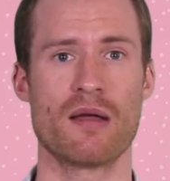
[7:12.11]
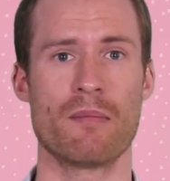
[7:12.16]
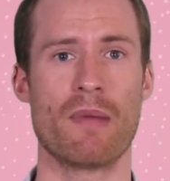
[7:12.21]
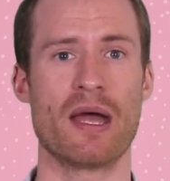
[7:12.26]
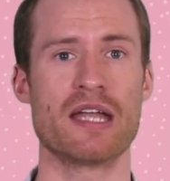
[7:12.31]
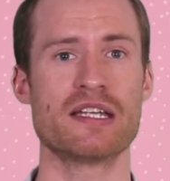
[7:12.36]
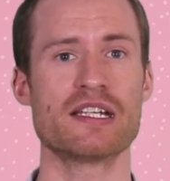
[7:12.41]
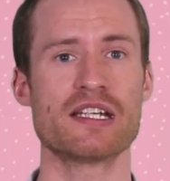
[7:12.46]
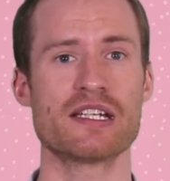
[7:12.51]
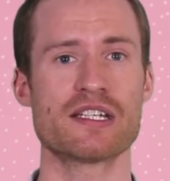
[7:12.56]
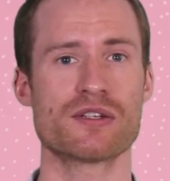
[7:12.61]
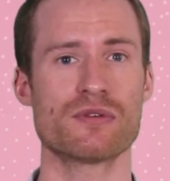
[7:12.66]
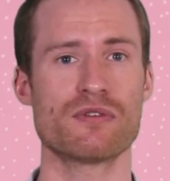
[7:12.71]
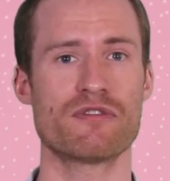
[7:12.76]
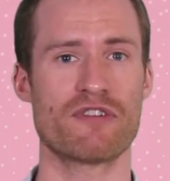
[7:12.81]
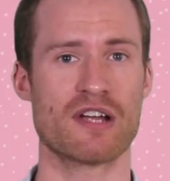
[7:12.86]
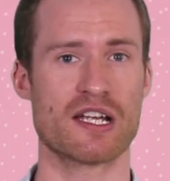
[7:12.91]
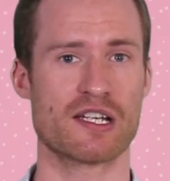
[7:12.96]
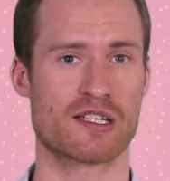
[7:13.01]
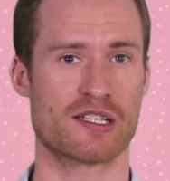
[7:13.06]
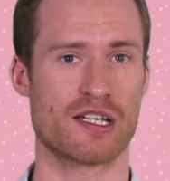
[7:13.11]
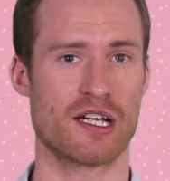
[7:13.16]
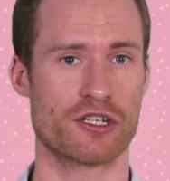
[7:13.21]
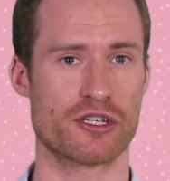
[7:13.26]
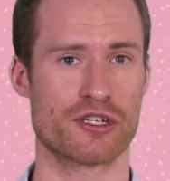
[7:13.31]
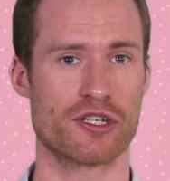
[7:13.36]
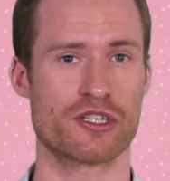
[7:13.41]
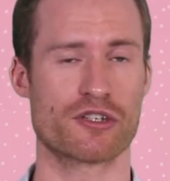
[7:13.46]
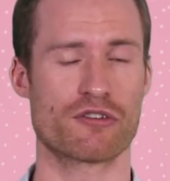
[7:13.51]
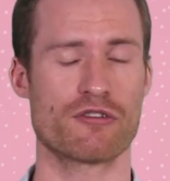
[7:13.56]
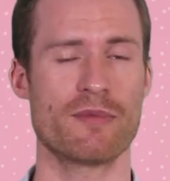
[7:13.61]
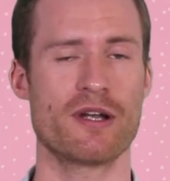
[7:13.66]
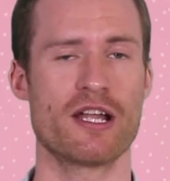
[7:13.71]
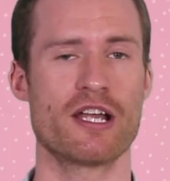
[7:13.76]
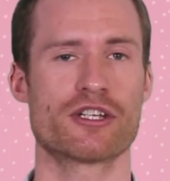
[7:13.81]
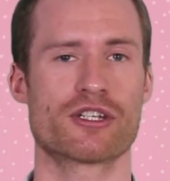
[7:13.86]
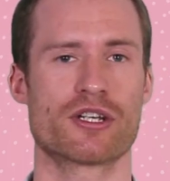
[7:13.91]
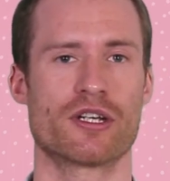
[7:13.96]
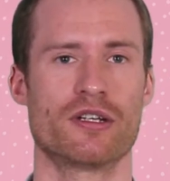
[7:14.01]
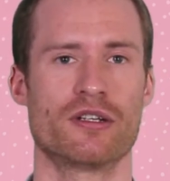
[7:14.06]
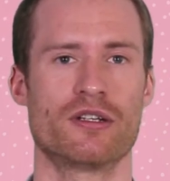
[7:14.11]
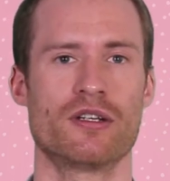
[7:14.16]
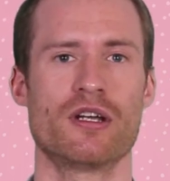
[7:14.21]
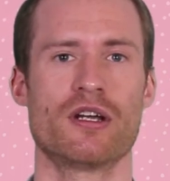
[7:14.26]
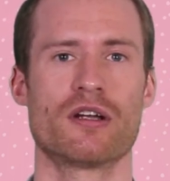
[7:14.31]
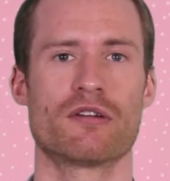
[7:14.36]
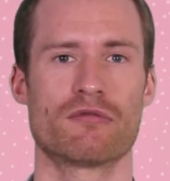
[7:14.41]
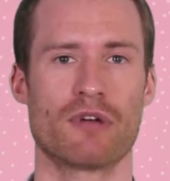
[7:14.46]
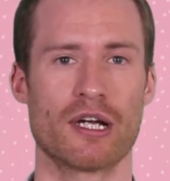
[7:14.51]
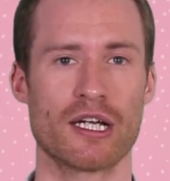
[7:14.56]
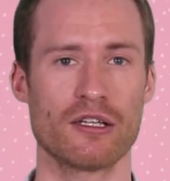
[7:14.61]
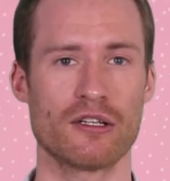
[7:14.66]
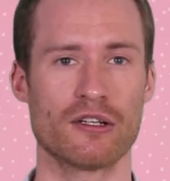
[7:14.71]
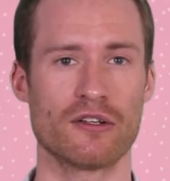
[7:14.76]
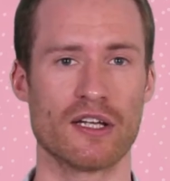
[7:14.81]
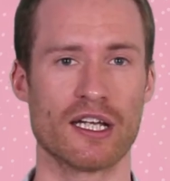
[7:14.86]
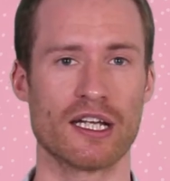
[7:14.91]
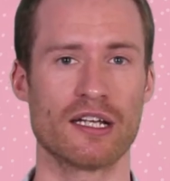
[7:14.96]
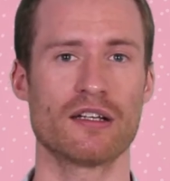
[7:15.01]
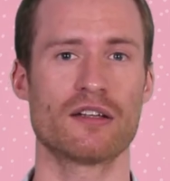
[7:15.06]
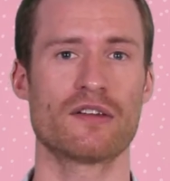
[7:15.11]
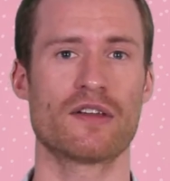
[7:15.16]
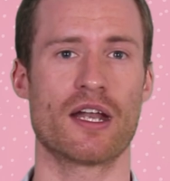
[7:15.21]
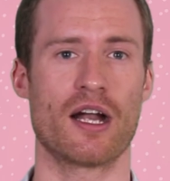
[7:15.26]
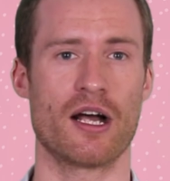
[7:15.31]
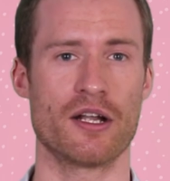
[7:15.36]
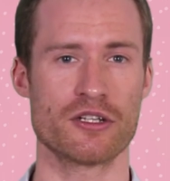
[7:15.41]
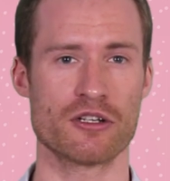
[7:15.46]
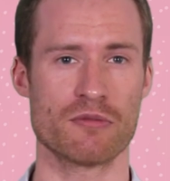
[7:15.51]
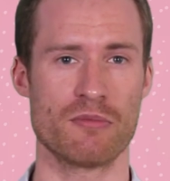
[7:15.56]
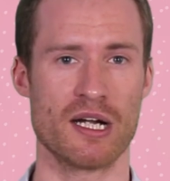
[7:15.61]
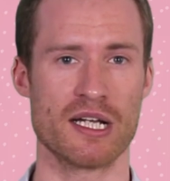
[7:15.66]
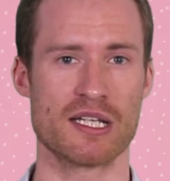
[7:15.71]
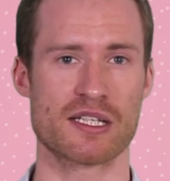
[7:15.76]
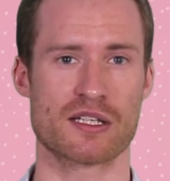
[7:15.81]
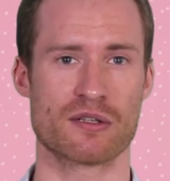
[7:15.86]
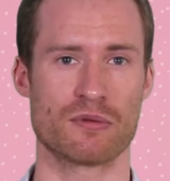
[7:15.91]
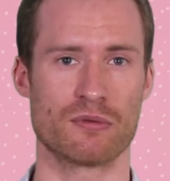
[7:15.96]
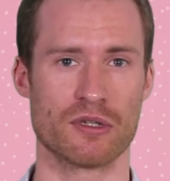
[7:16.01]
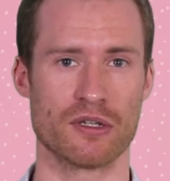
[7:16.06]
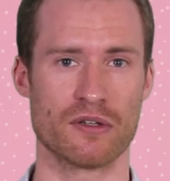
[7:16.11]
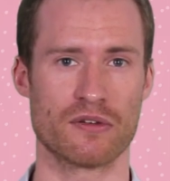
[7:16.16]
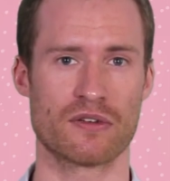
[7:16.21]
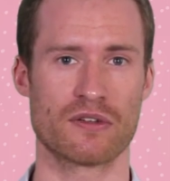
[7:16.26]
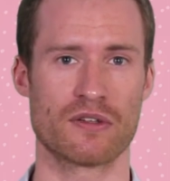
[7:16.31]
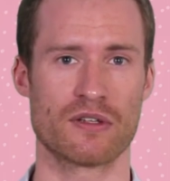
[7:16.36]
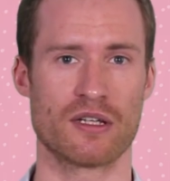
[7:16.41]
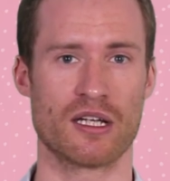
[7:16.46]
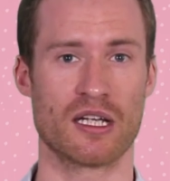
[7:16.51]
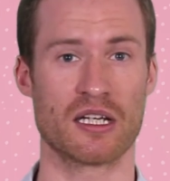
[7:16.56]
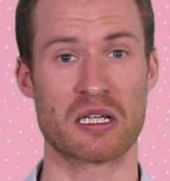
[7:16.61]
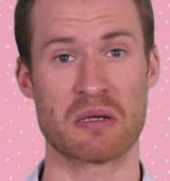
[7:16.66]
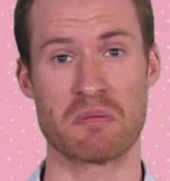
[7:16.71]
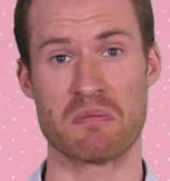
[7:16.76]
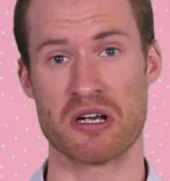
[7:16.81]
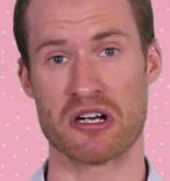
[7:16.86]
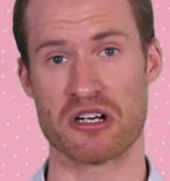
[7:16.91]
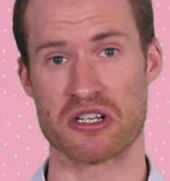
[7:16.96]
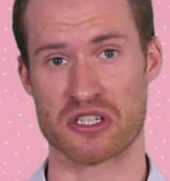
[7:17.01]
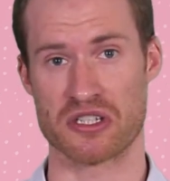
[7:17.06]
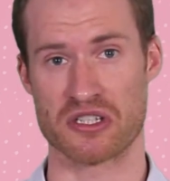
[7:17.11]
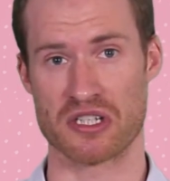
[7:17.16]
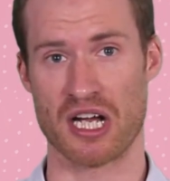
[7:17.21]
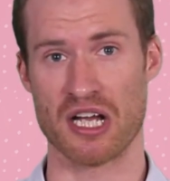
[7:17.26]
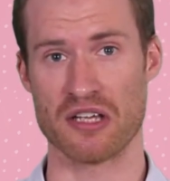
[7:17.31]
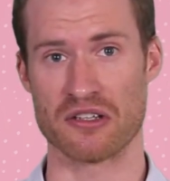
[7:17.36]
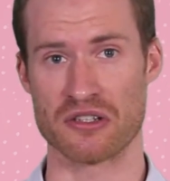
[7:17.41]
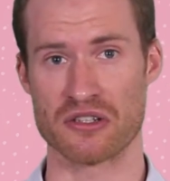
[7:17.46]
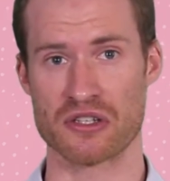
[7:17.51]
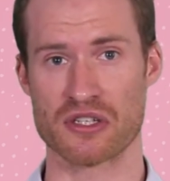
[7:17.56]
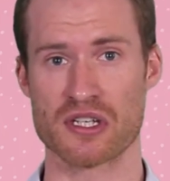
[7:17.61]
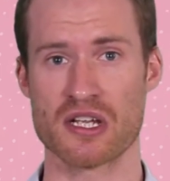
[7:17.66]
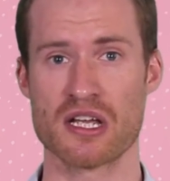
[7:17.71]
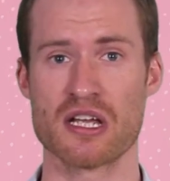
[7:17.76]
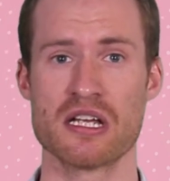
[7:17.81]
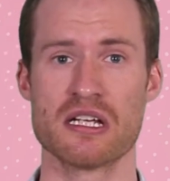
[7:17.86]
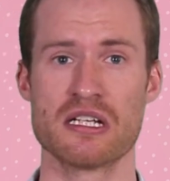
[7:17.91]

Mentees who face such discrimination regularly that undermines their worth in comparison to others